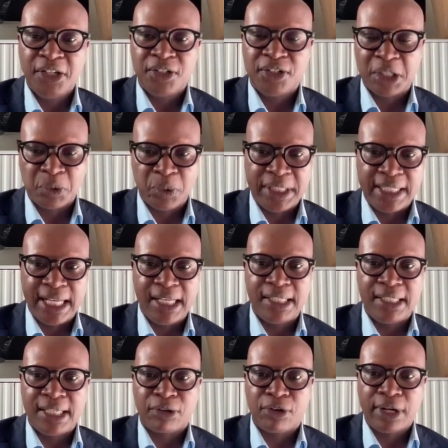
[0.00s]
So that when day
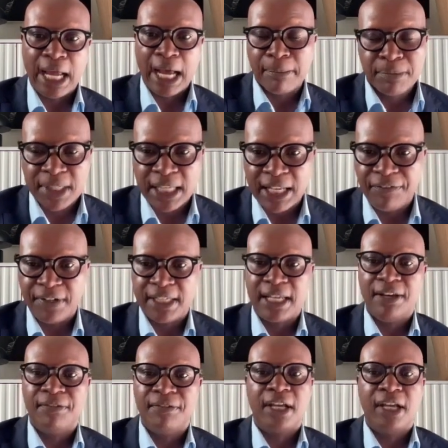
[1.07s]
0 comes, if it
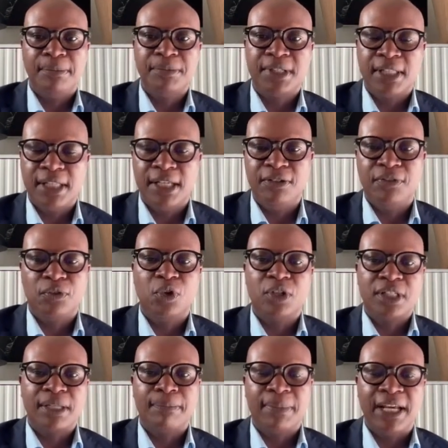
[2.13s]
ever comes, then you've
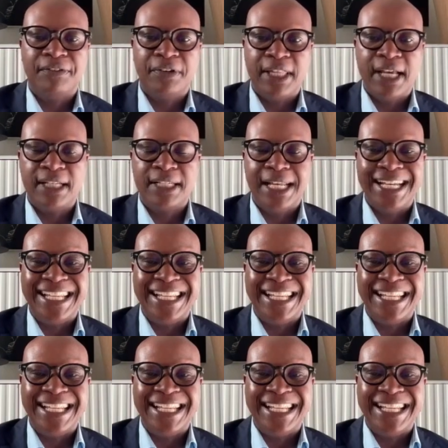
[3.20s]
got supply for that.